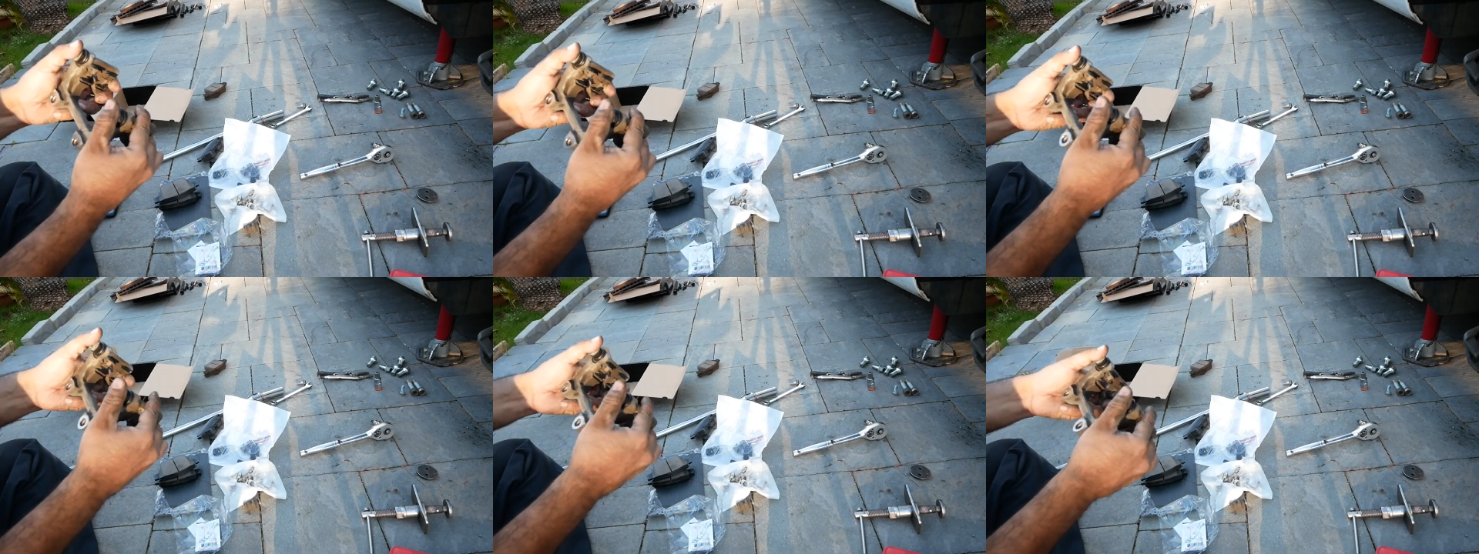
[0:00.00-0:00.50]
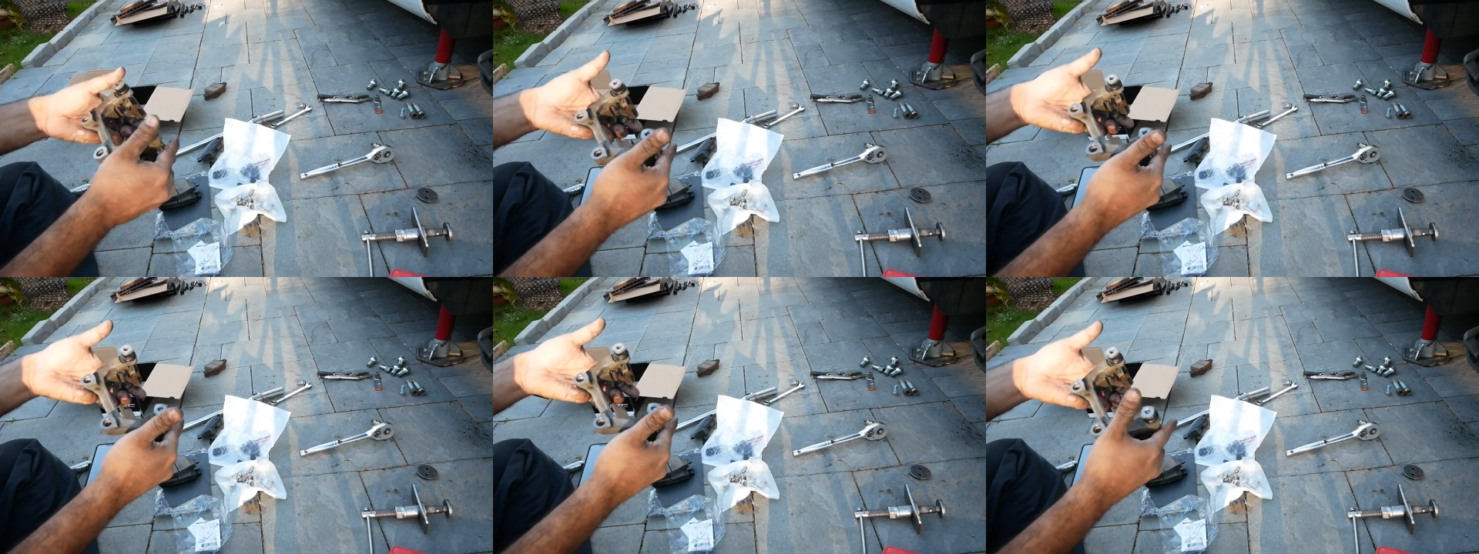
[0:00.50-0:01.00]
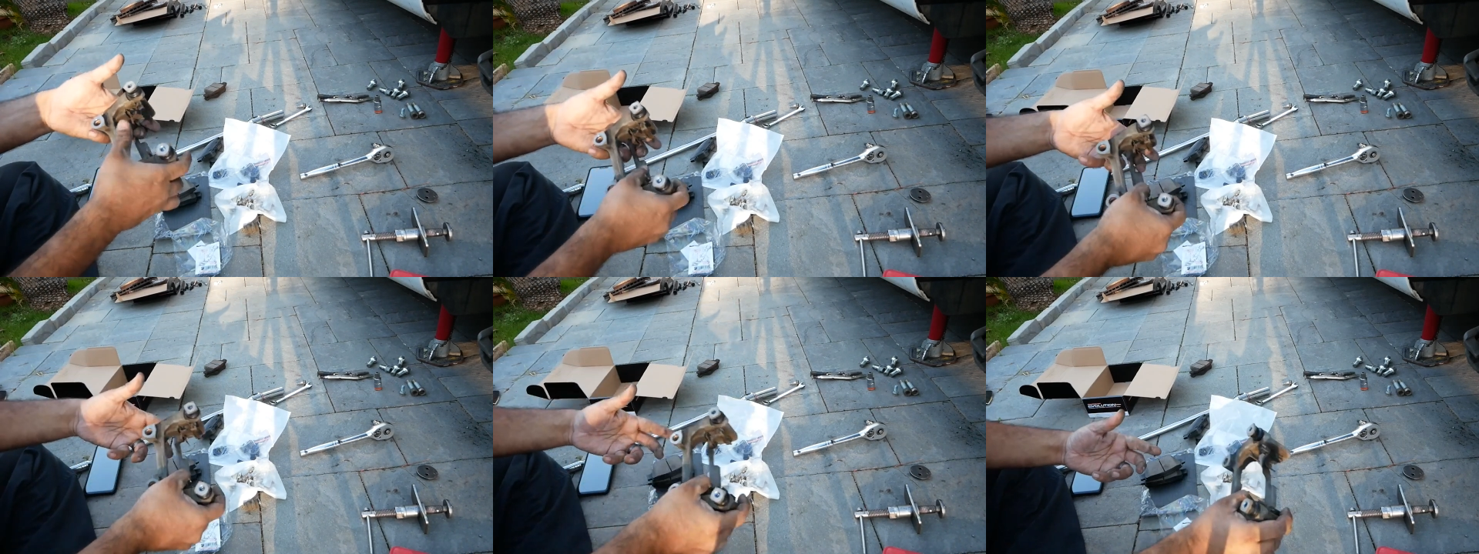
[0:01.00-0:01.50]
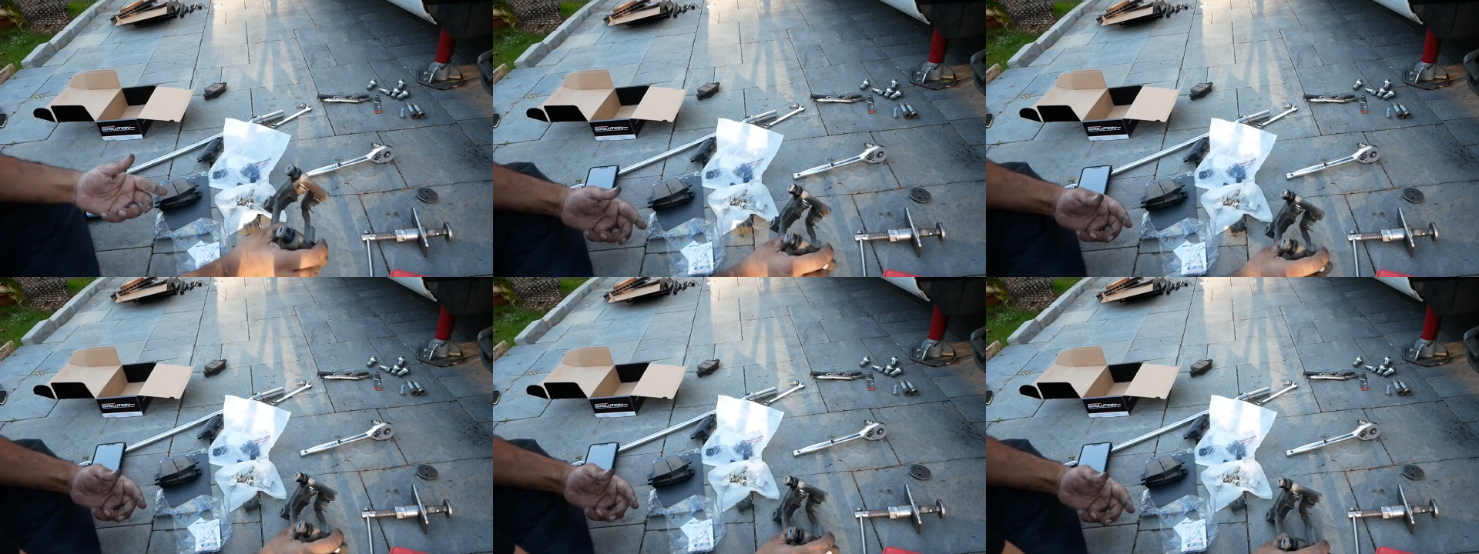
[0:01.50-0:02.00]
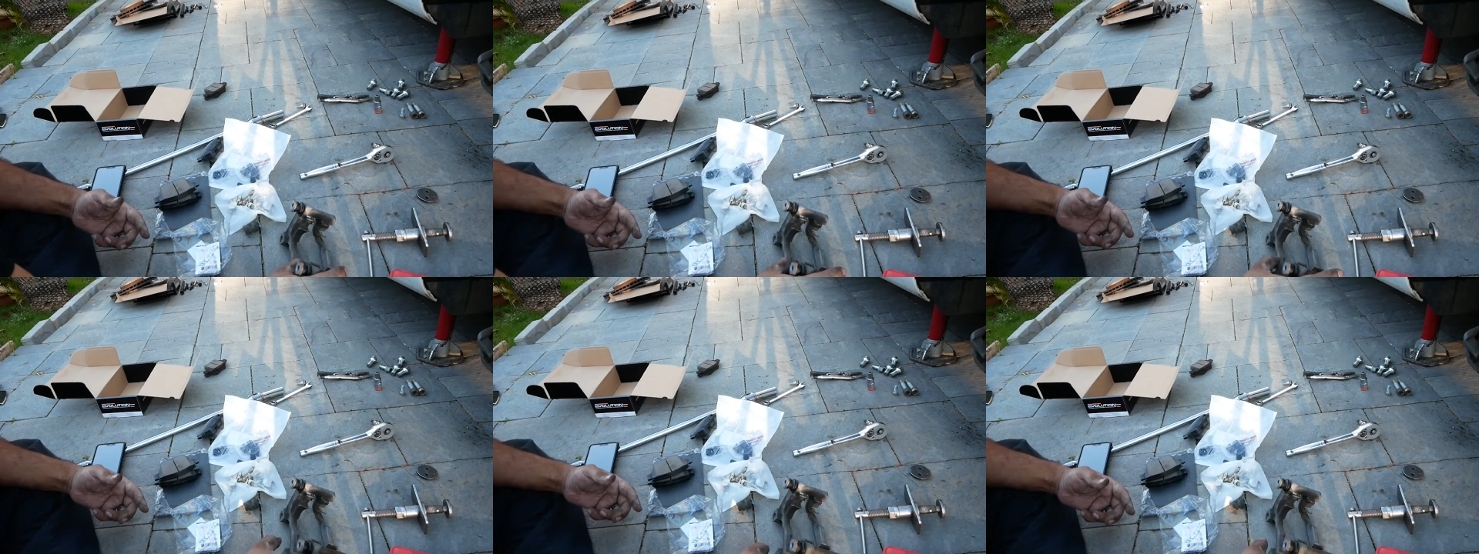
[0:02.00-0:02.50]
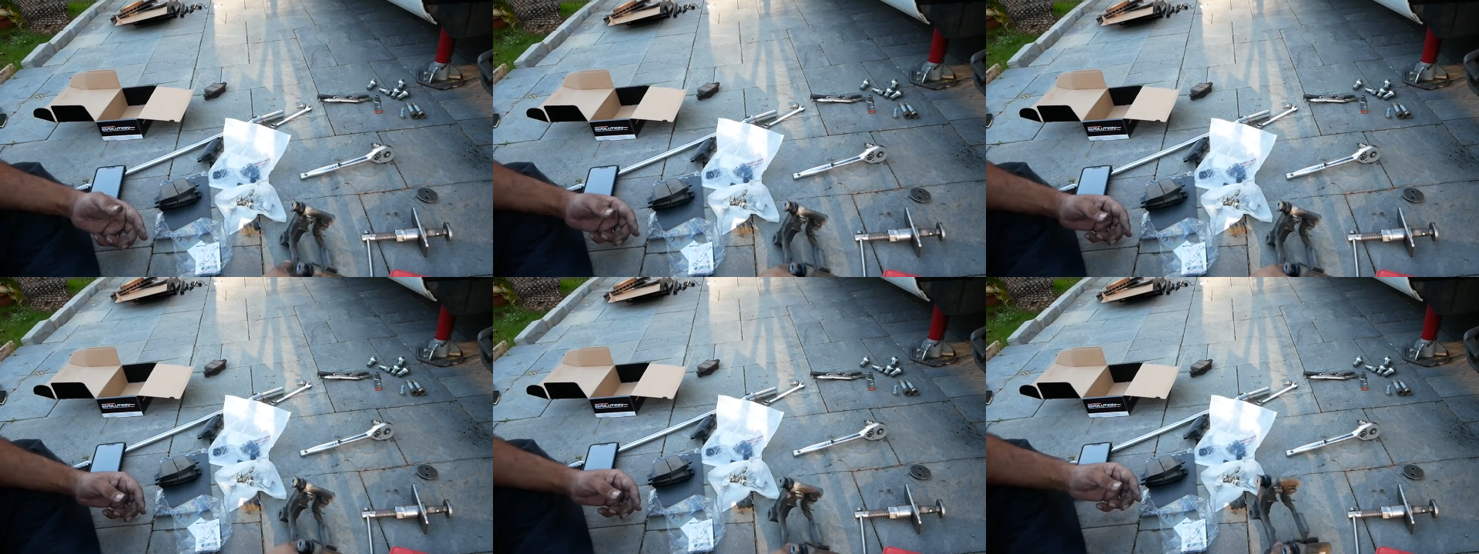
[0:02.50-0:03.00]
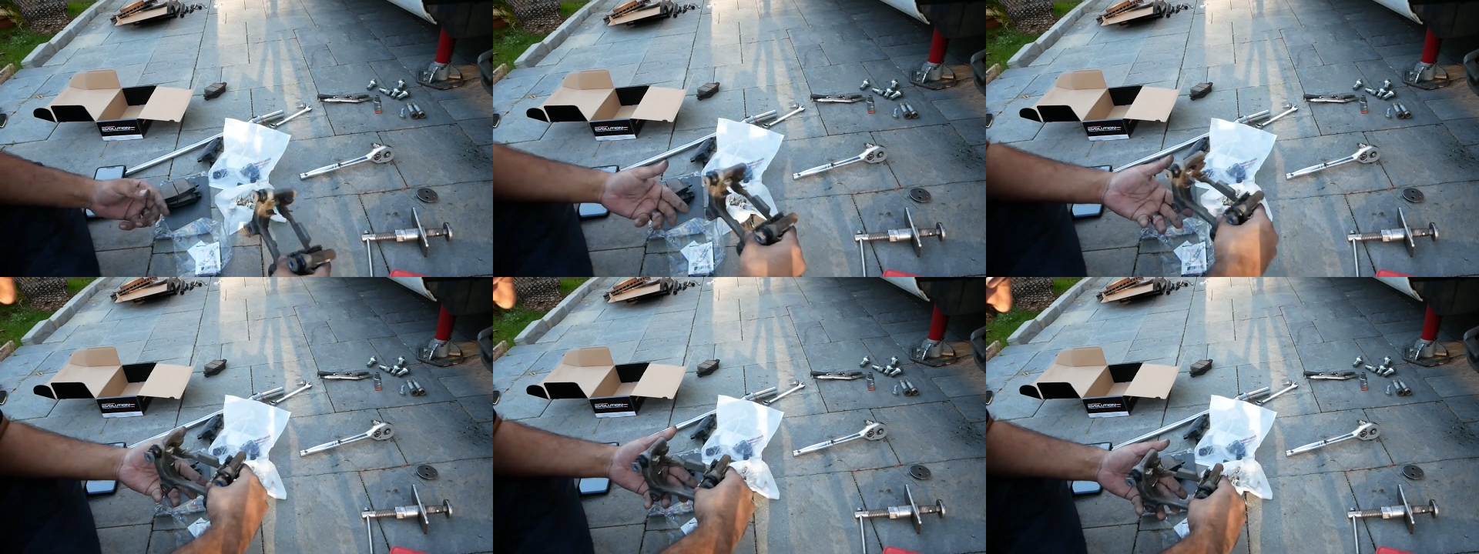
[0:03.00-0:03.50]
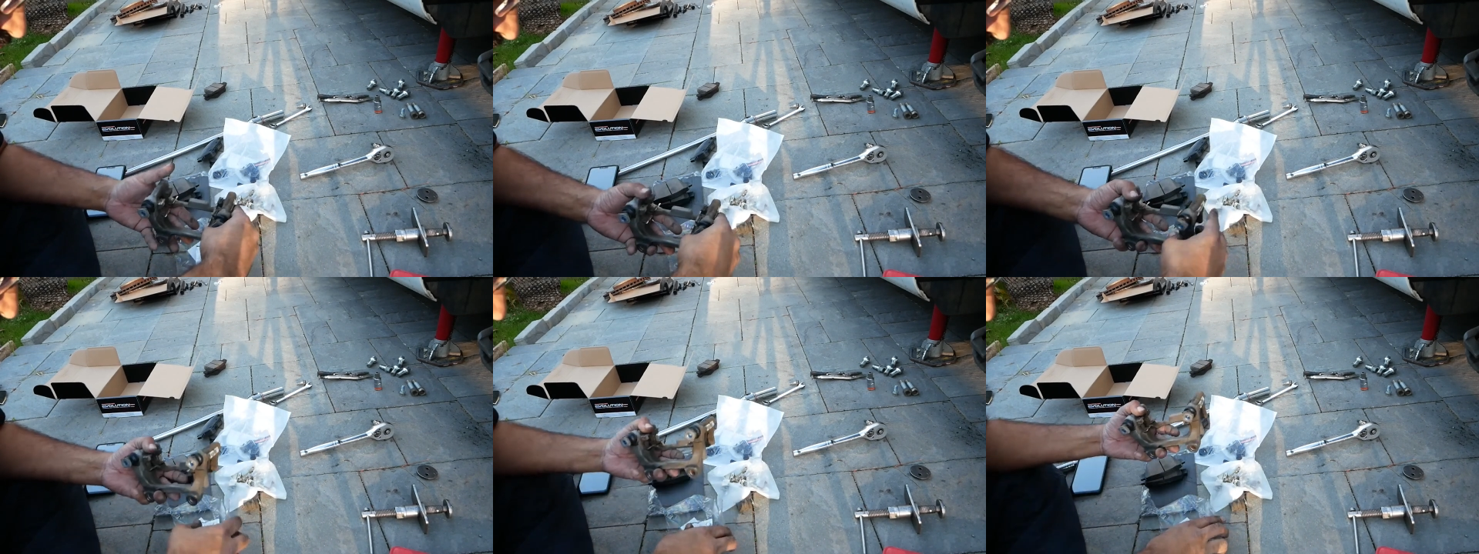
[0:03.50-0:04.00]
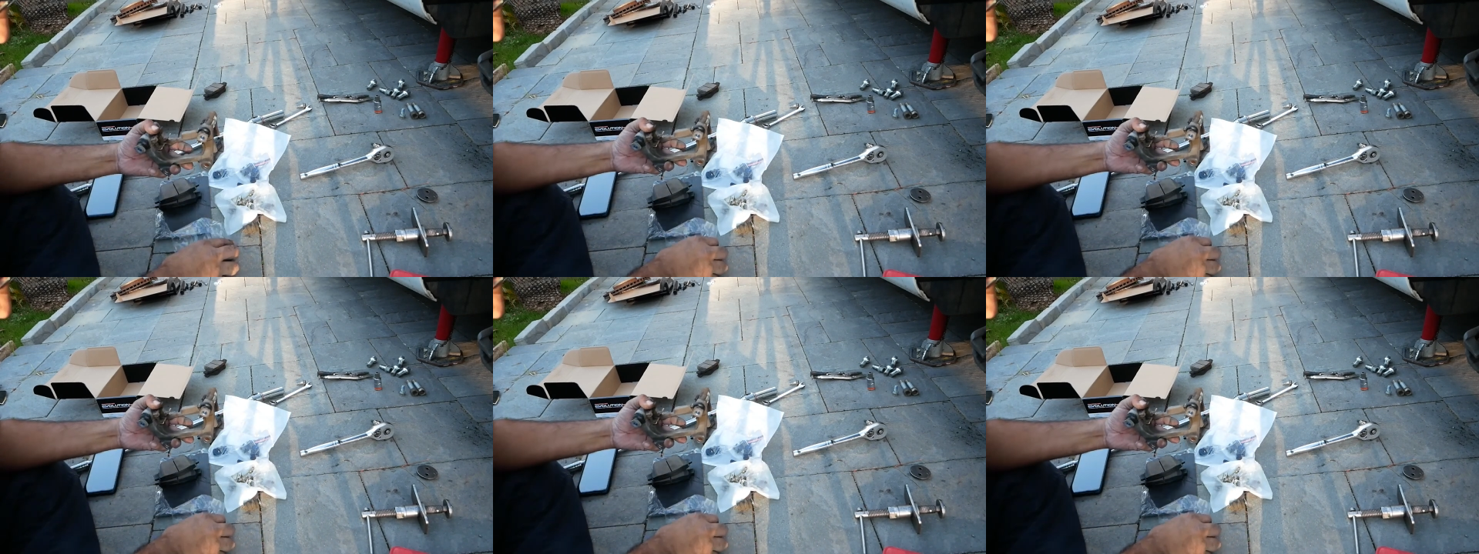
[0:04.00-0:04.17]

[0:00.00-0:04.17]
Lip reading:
(no speaker visible)